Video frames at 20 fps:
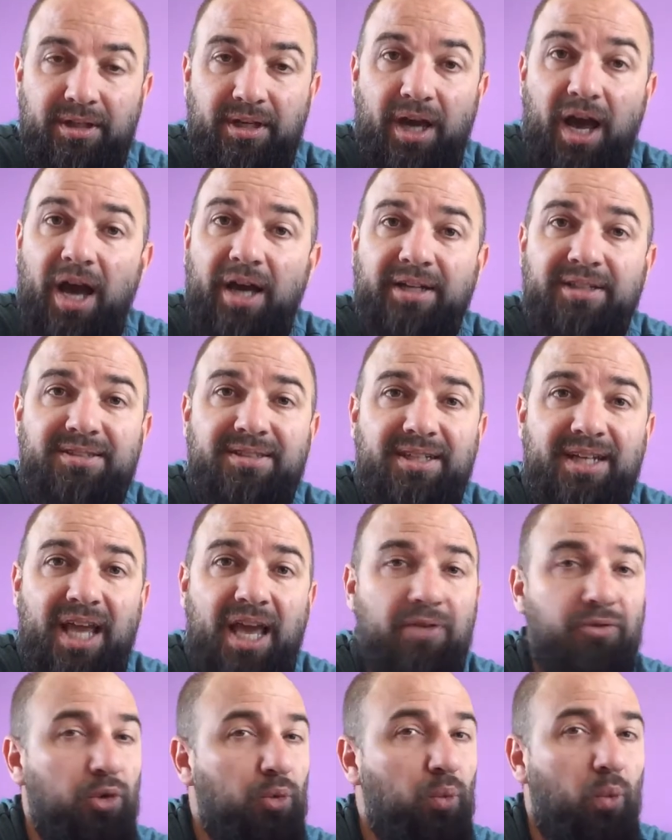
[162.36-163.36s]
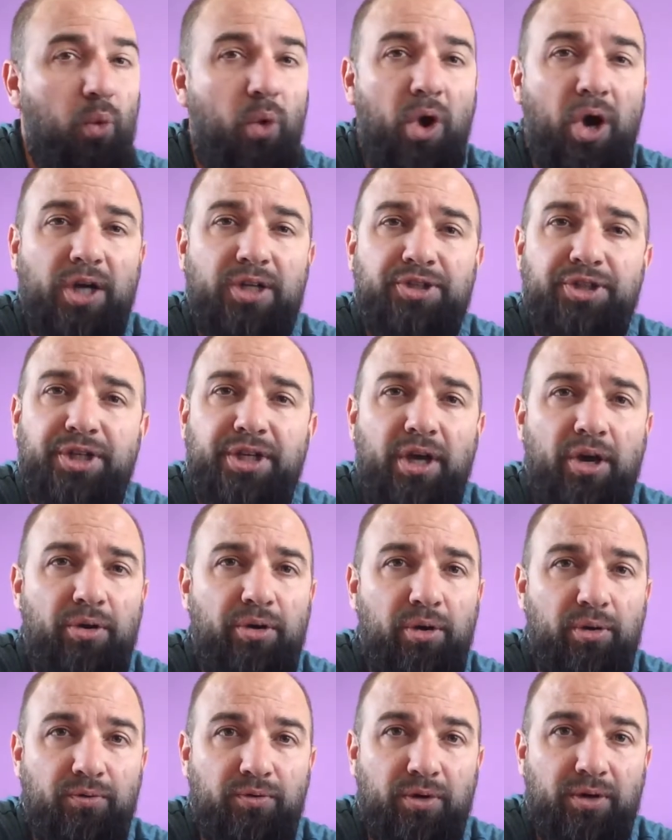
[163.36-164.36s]
God is in heaven watching
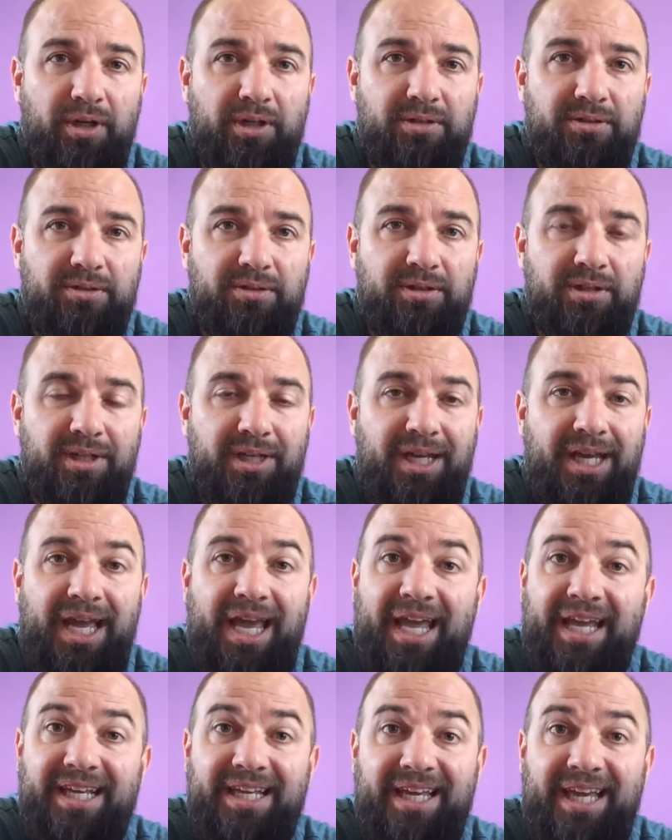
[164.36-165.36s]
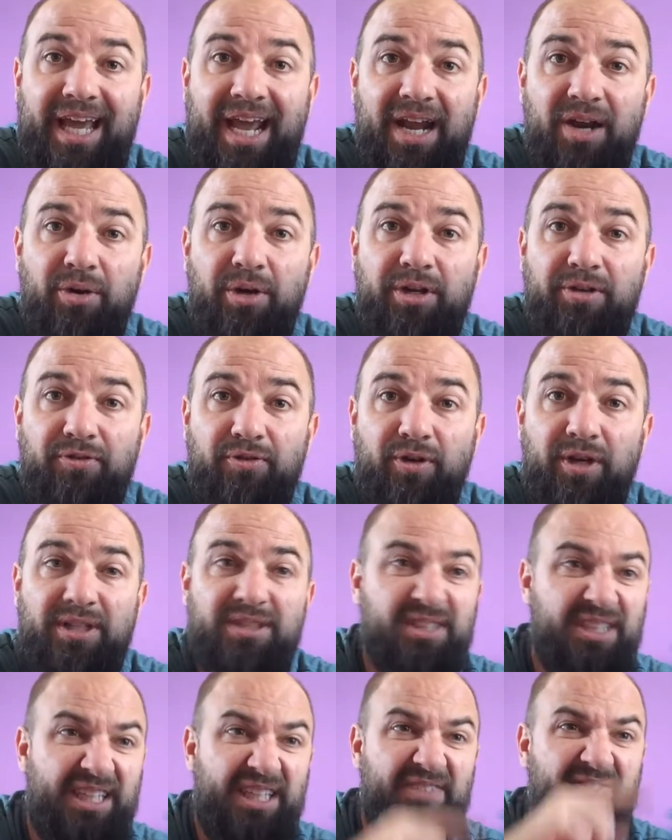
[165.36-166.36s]
out over us and caring for
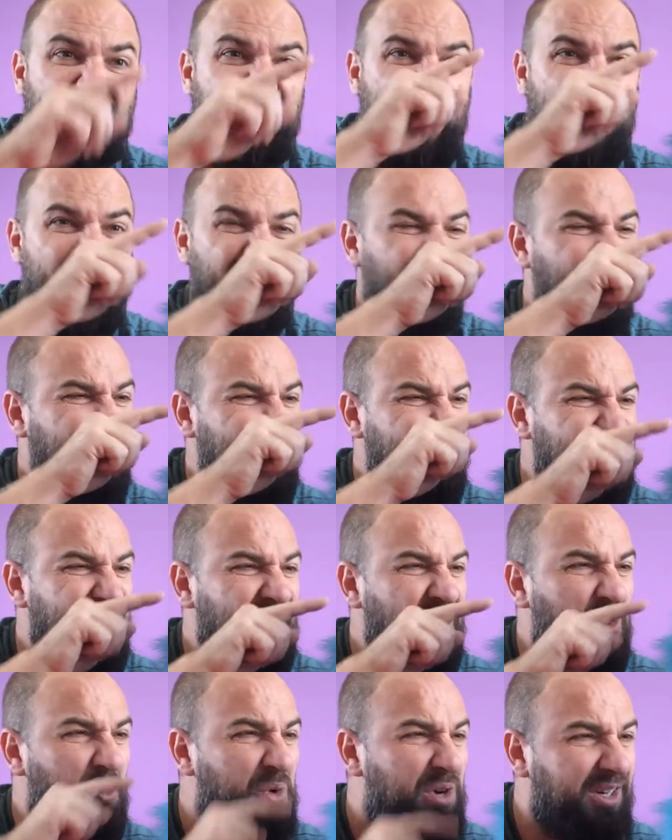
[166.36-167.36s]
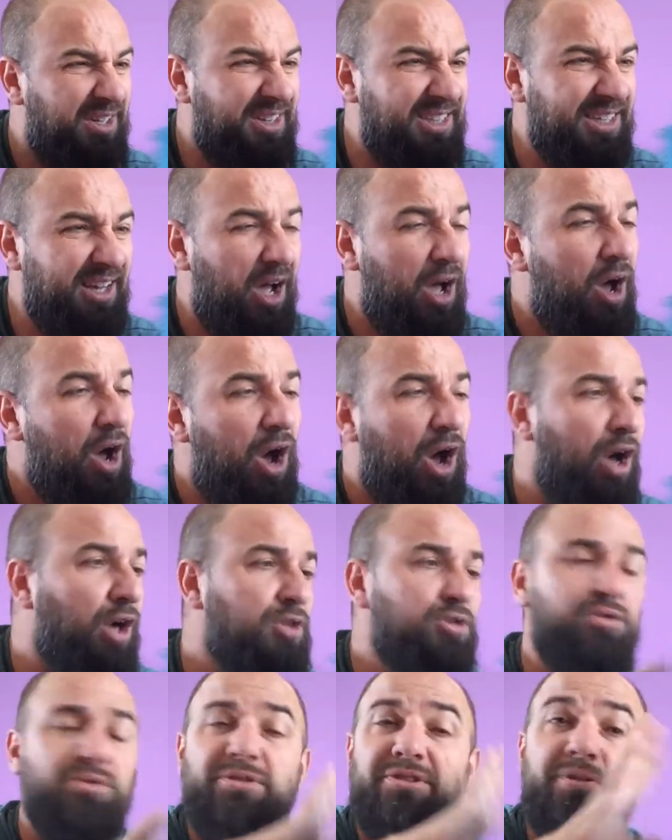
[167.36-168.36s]
us. Even every single one of the
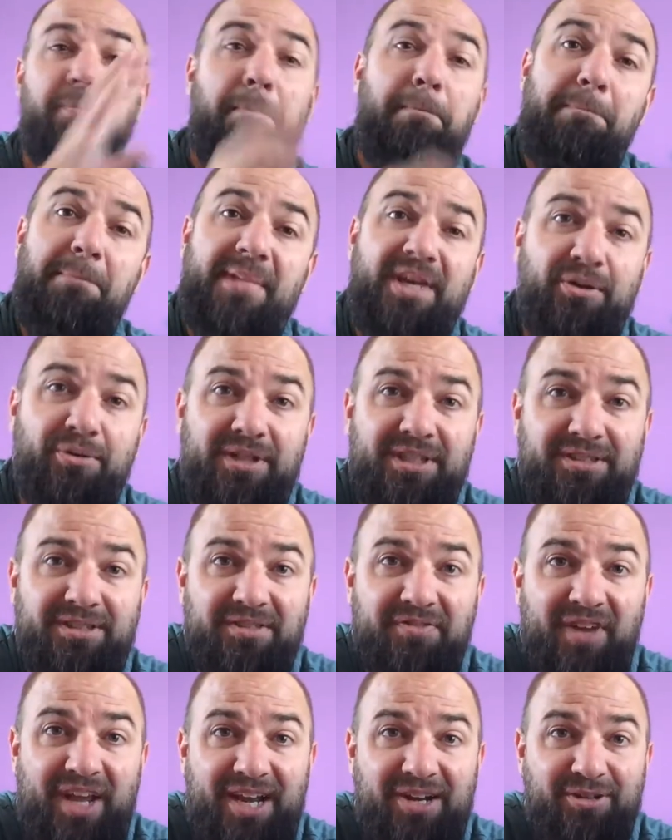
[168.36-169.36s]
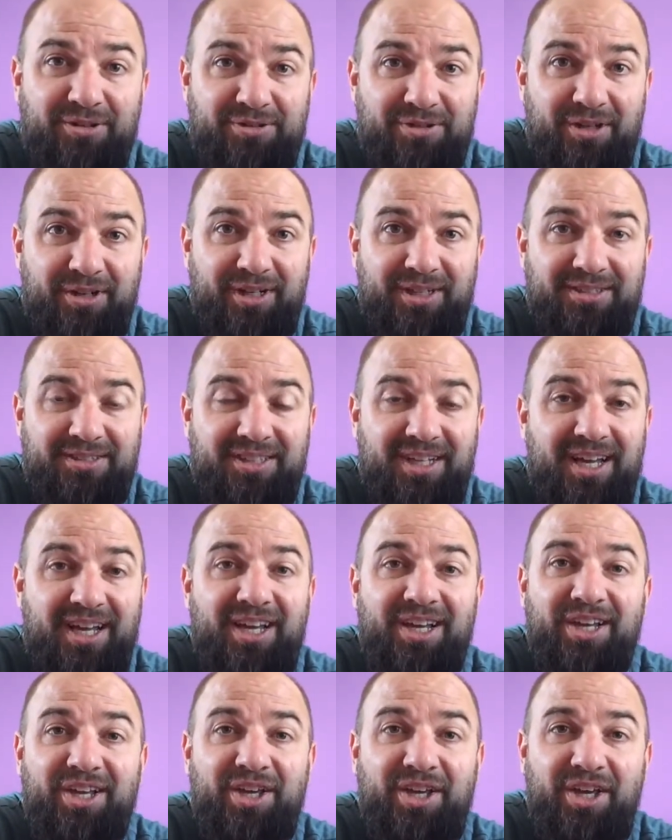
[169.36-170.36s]
hundreds of millions of hairs on us.
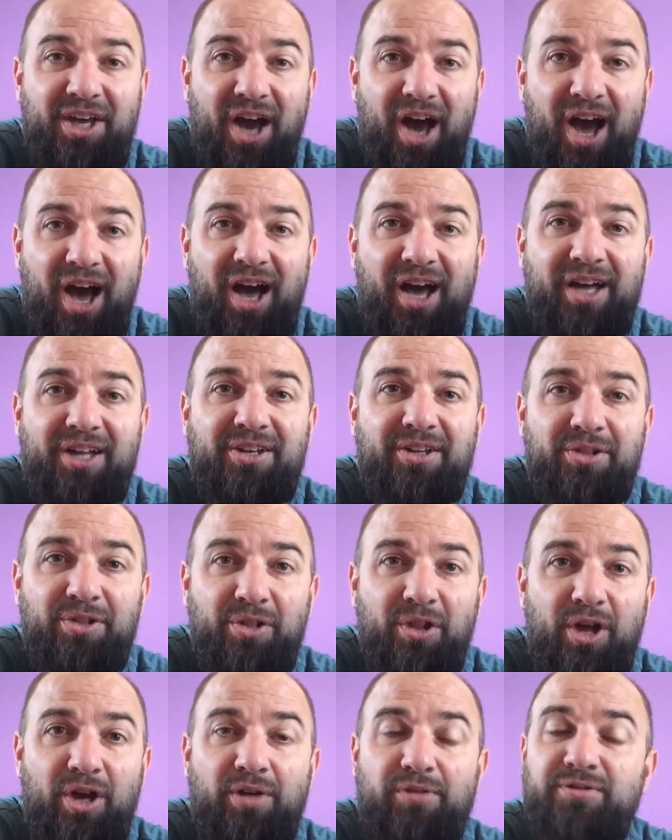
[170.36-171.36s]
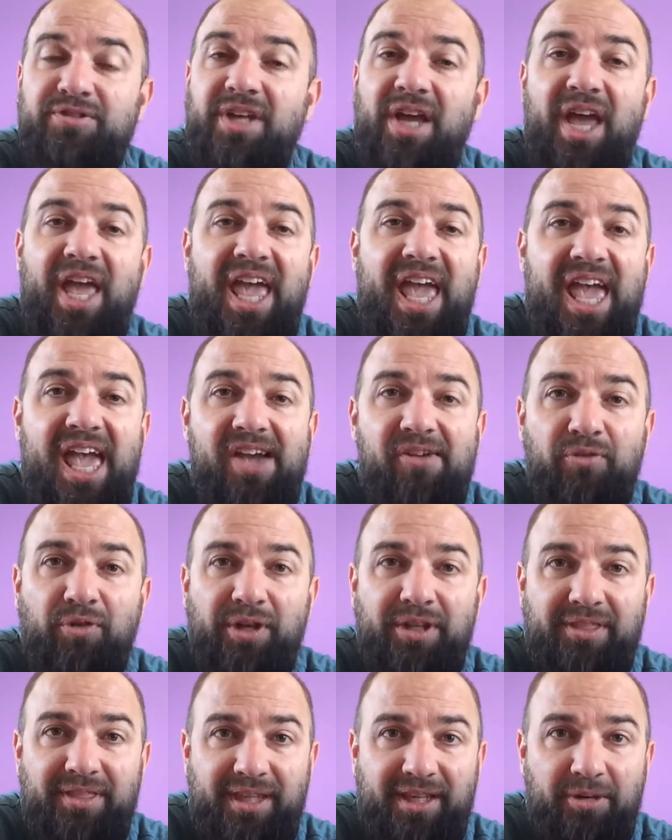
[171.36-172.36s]
God loves
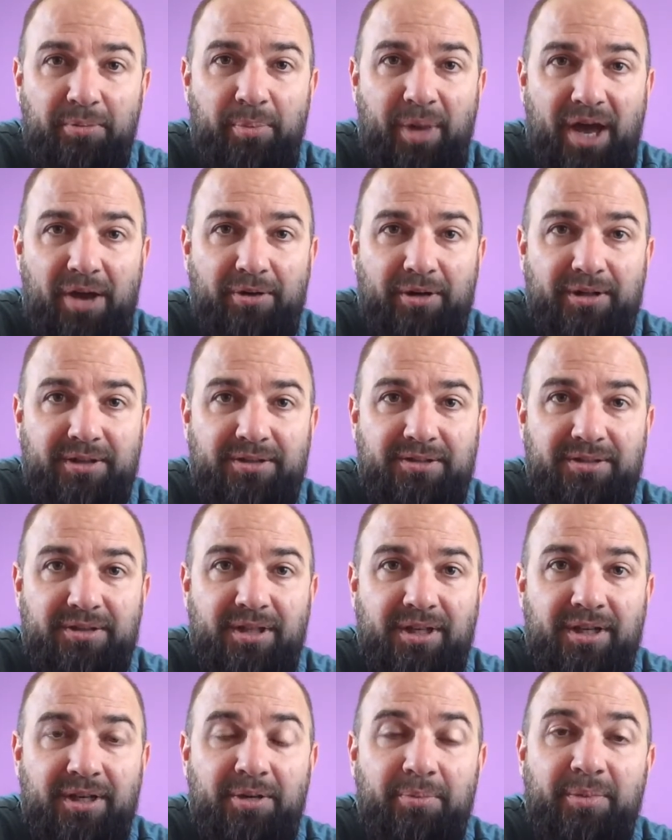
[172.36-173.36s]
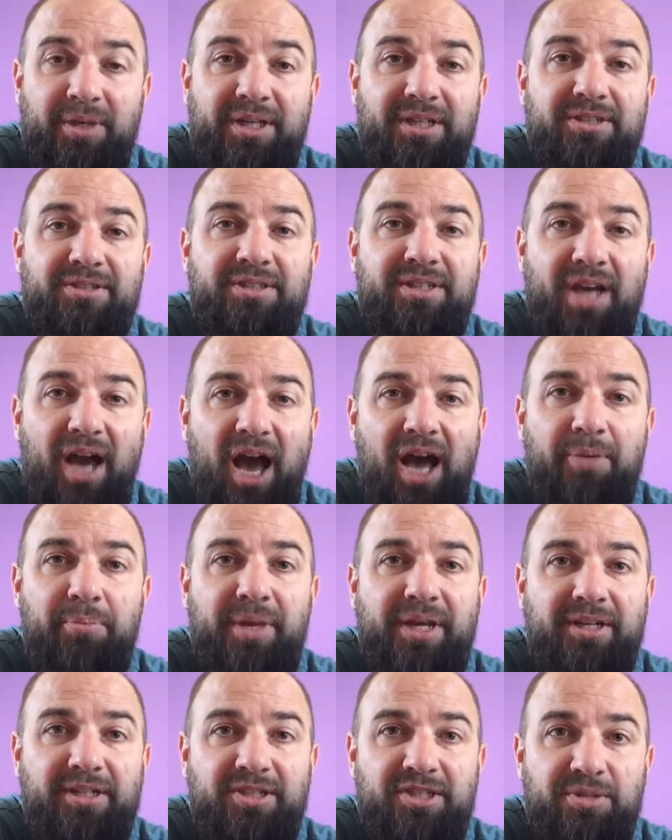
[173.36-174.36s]
everything about us because God
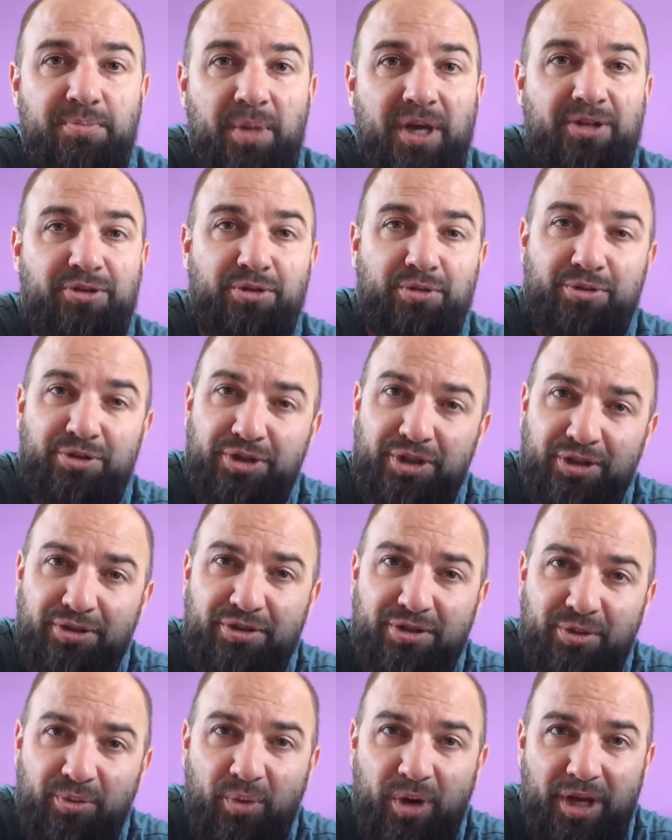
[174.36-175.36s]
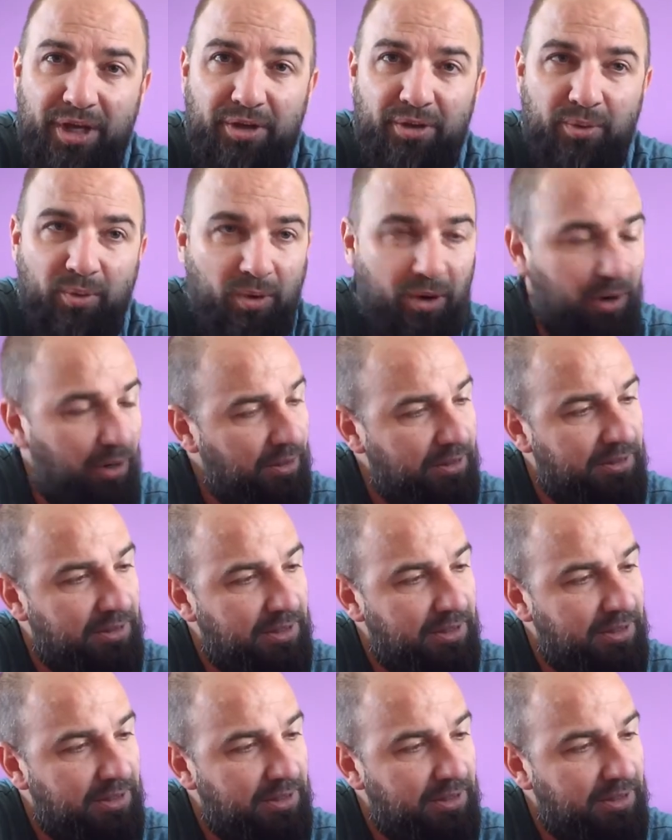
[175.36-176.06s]
made us special just the way you are.